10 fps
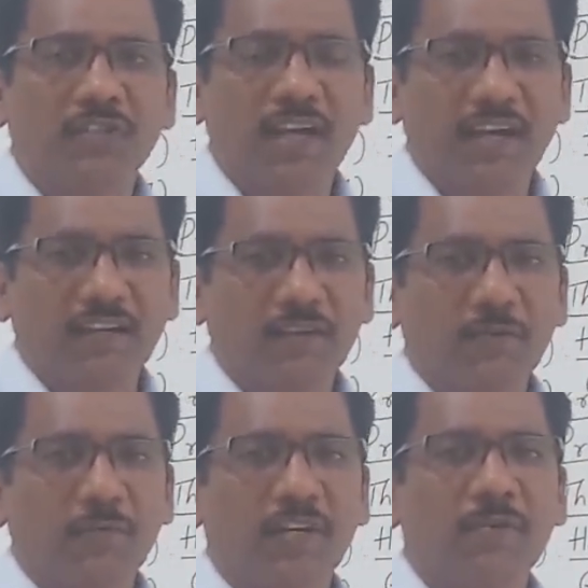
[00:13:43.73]

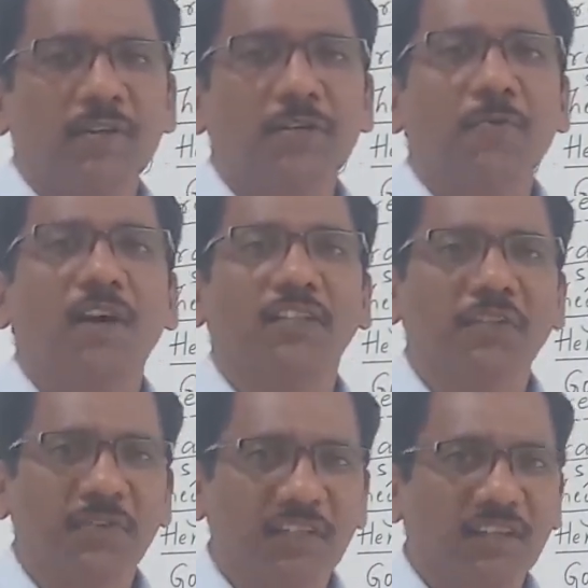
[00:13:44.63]
tag whenever you are
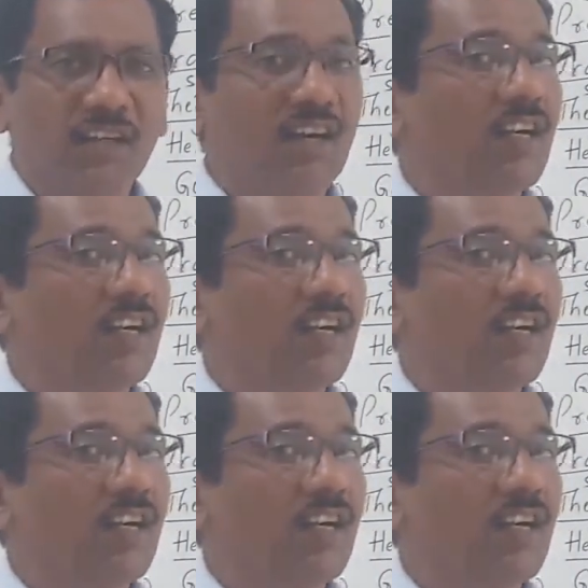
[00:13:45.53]
given